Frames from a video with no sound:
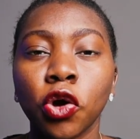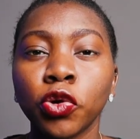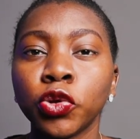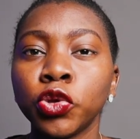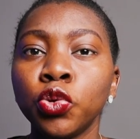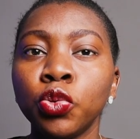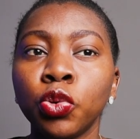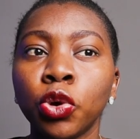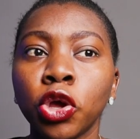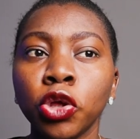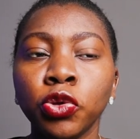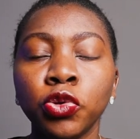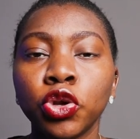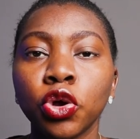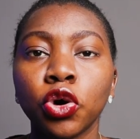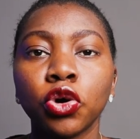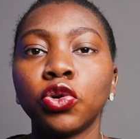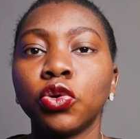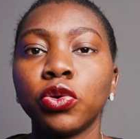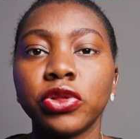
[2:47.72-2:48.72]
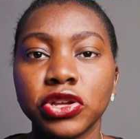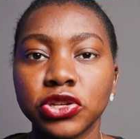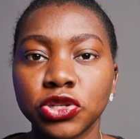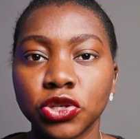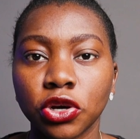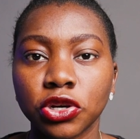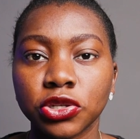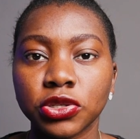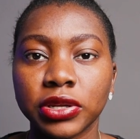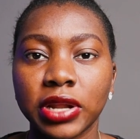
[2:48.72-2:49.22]
you don't know the
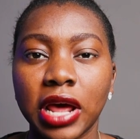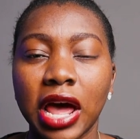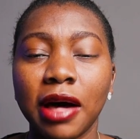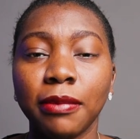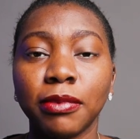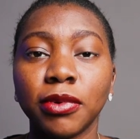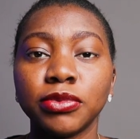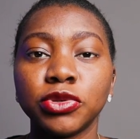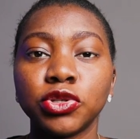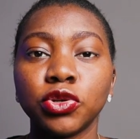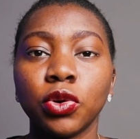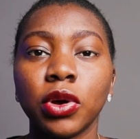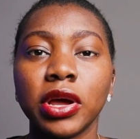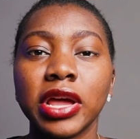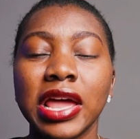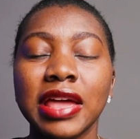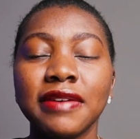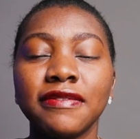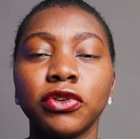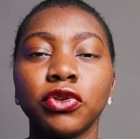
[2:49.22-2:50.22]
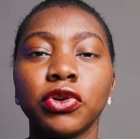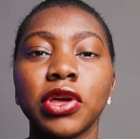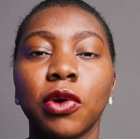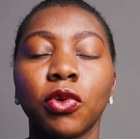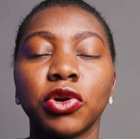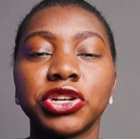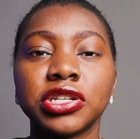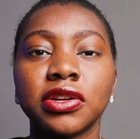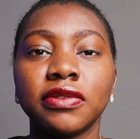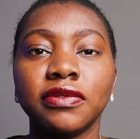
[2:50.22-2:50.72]
songs on the album. So even though you're
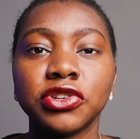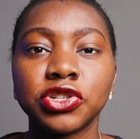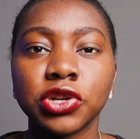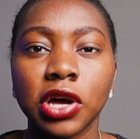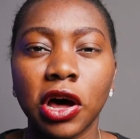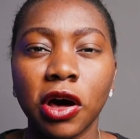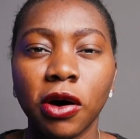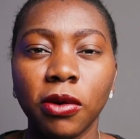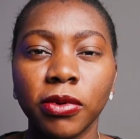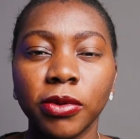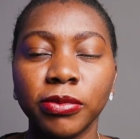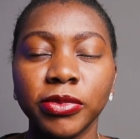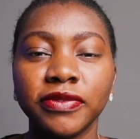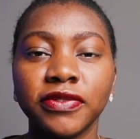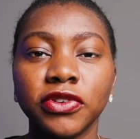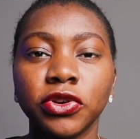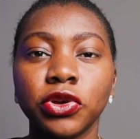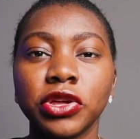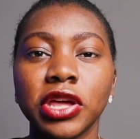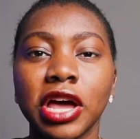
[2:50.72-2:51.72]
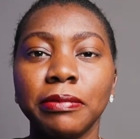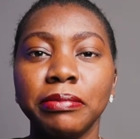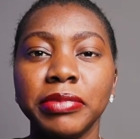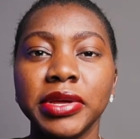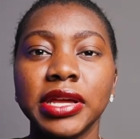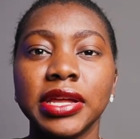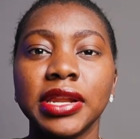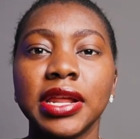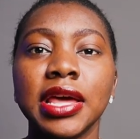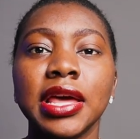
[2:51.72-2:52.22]
watching a visual album, even though you're
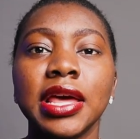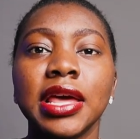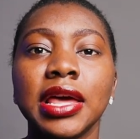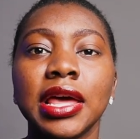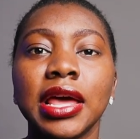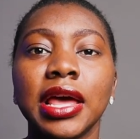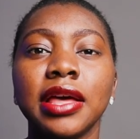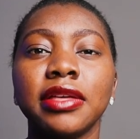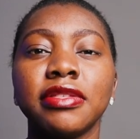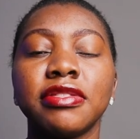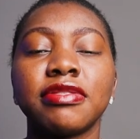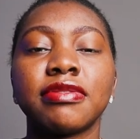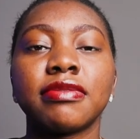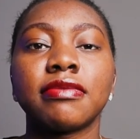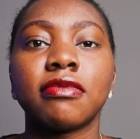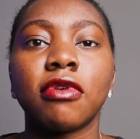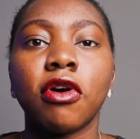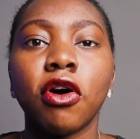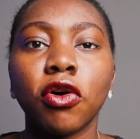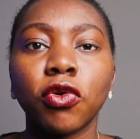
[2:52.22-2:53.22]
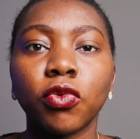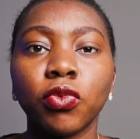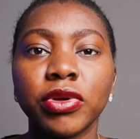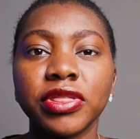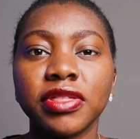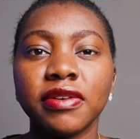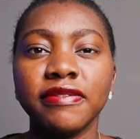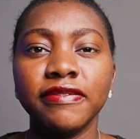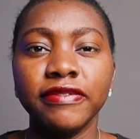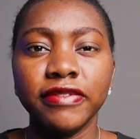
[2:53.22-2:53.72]
being enthralled
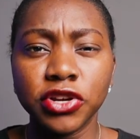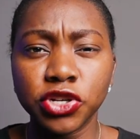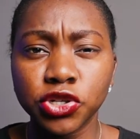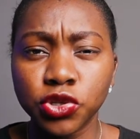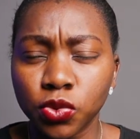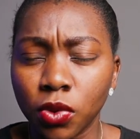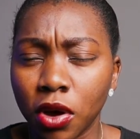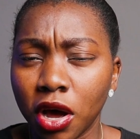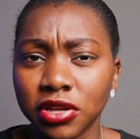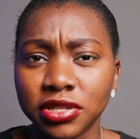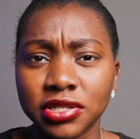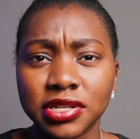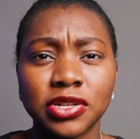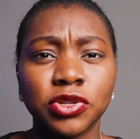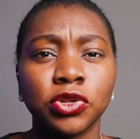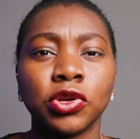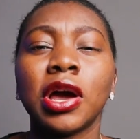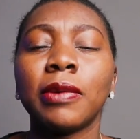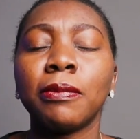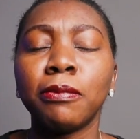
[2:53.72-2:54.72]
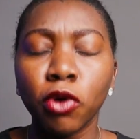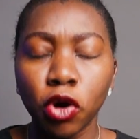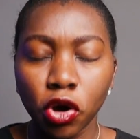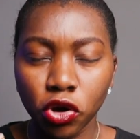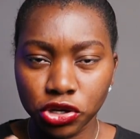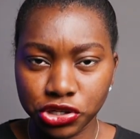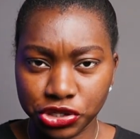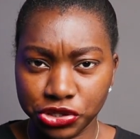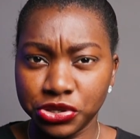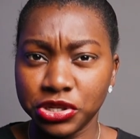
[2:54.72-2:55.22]
with the visuals, you are
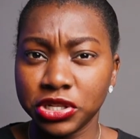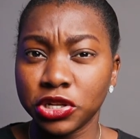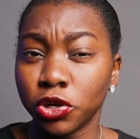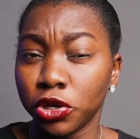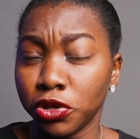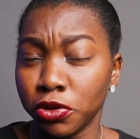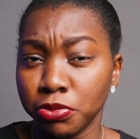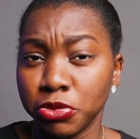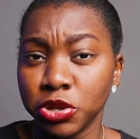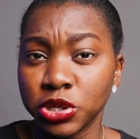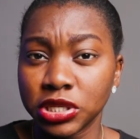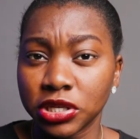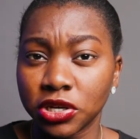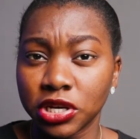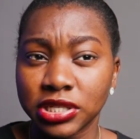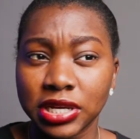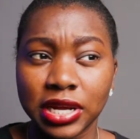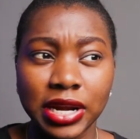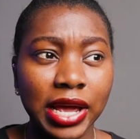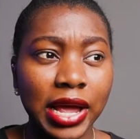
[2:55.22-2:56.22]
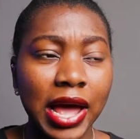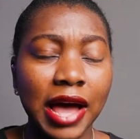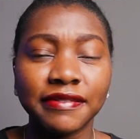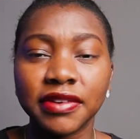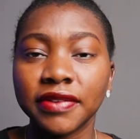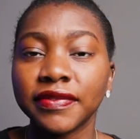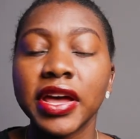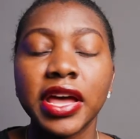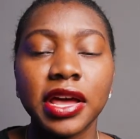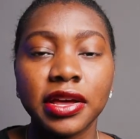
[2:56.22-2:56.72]
more concentrated on the music because you're like, I've
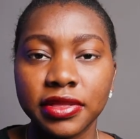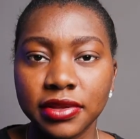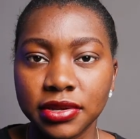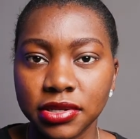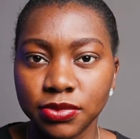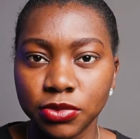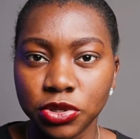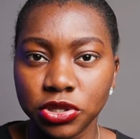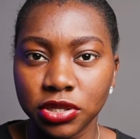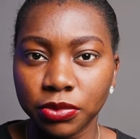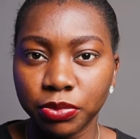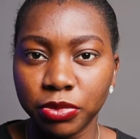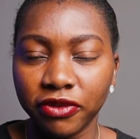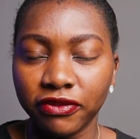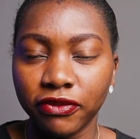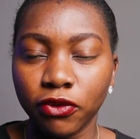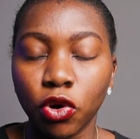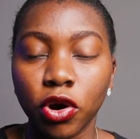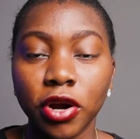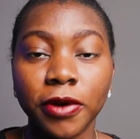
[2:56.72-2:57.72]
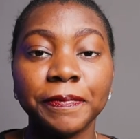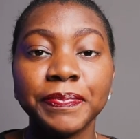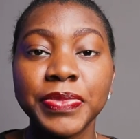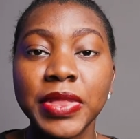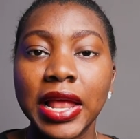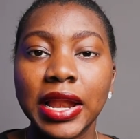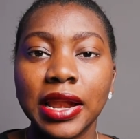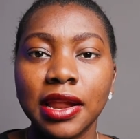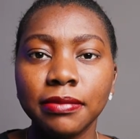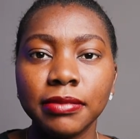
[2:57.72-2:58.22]
never heard this music before,
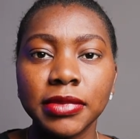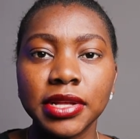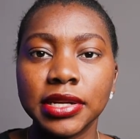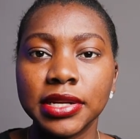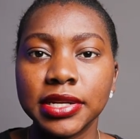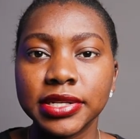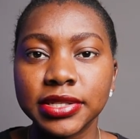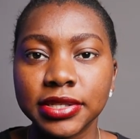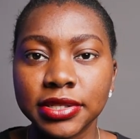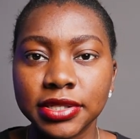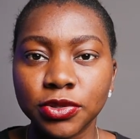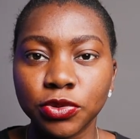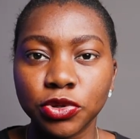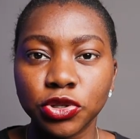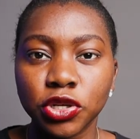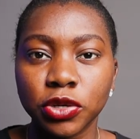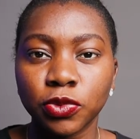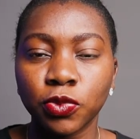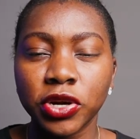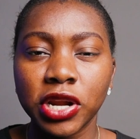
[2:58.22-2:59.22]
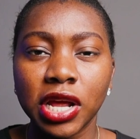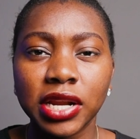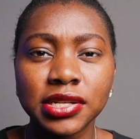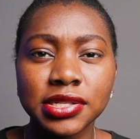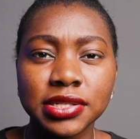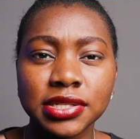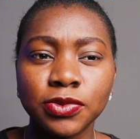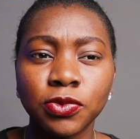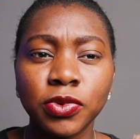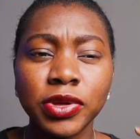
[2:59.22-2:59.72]
let me listen to it. So when you're
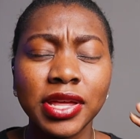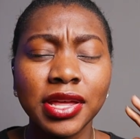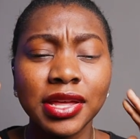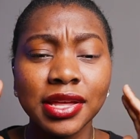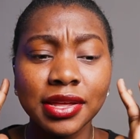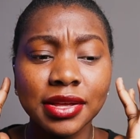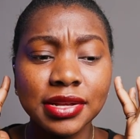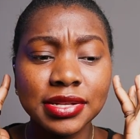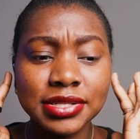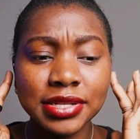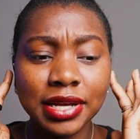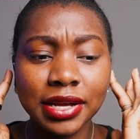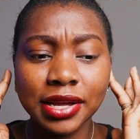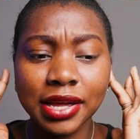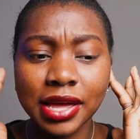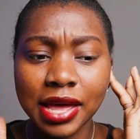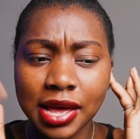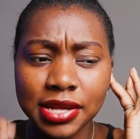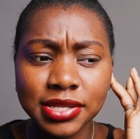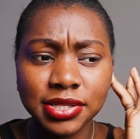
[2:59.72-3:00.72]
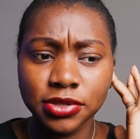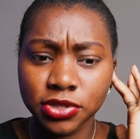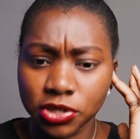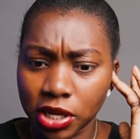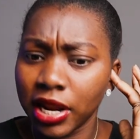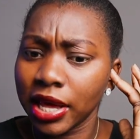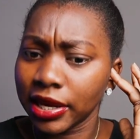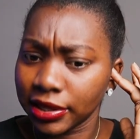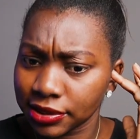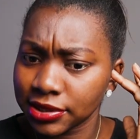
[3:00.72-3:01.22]
listening to We Get Sun Castles,
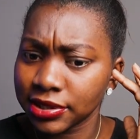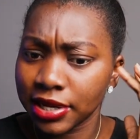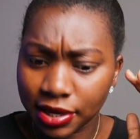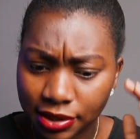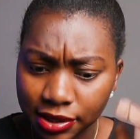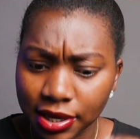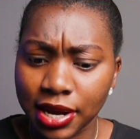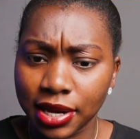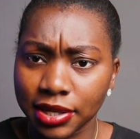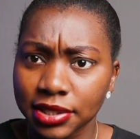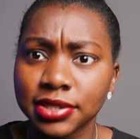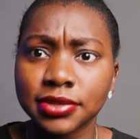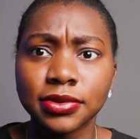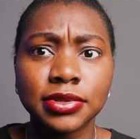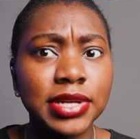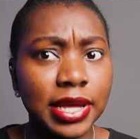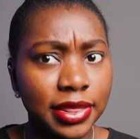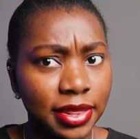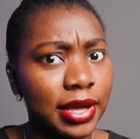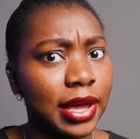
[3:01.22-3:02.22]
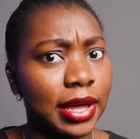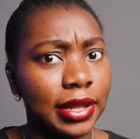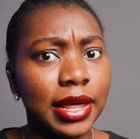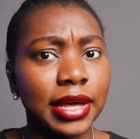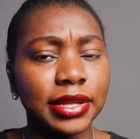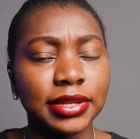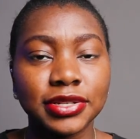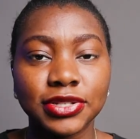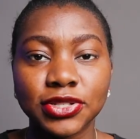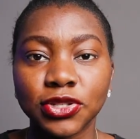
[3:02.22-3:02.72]
you're like, Sun Castles, I think I
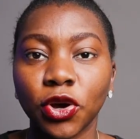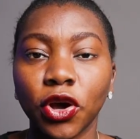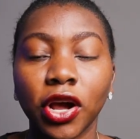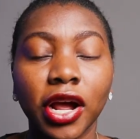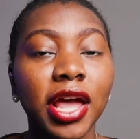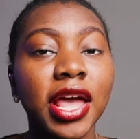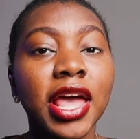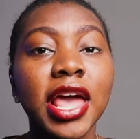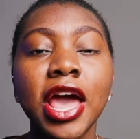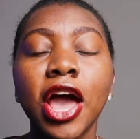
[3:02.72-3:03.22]
like this song.